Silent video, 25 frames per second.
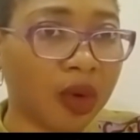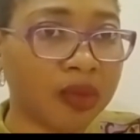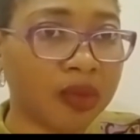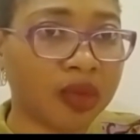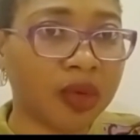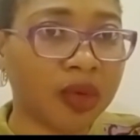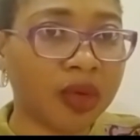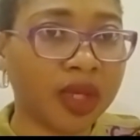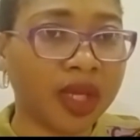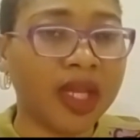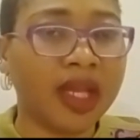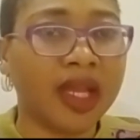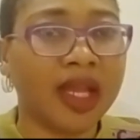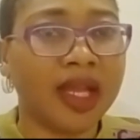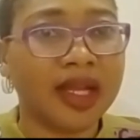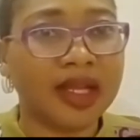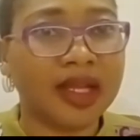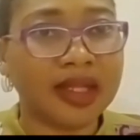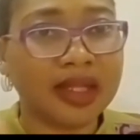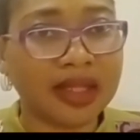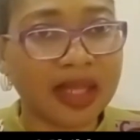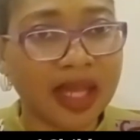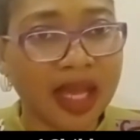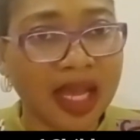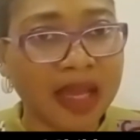Okay,
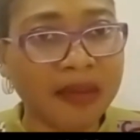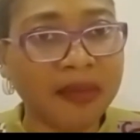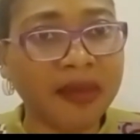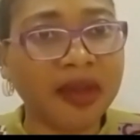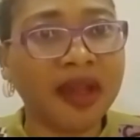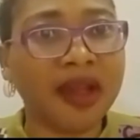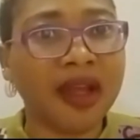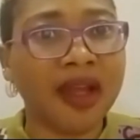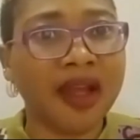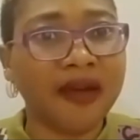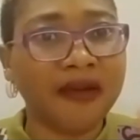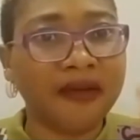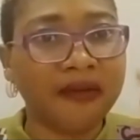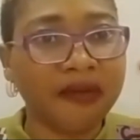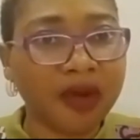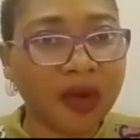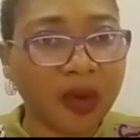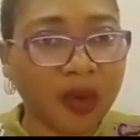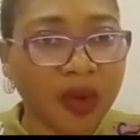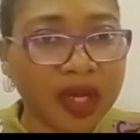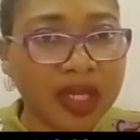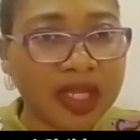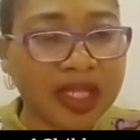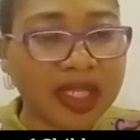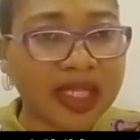time,
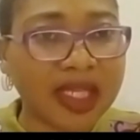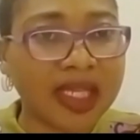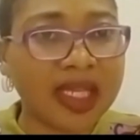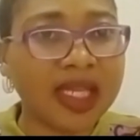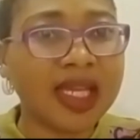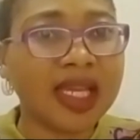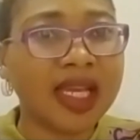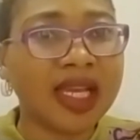frequency,